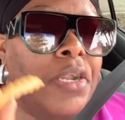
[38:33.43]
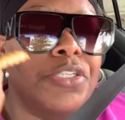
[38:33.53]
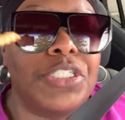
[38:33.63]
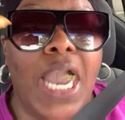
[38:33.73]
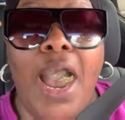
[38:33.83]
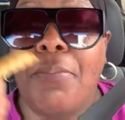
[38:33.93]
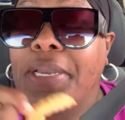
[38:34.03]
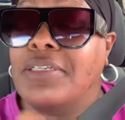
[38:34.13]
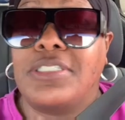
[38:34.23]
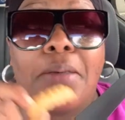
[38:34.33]
Y'all
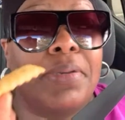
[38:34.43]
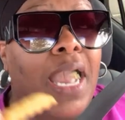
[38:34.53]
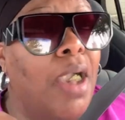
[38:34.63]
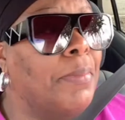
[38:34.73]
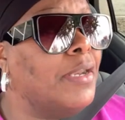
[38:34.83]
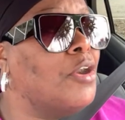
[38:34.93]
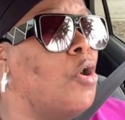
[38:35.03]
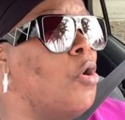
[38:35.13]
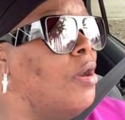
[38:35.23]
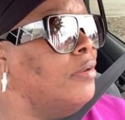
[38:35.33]
been some of y'all been
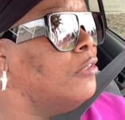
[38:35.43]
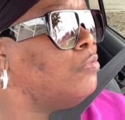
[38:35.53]
going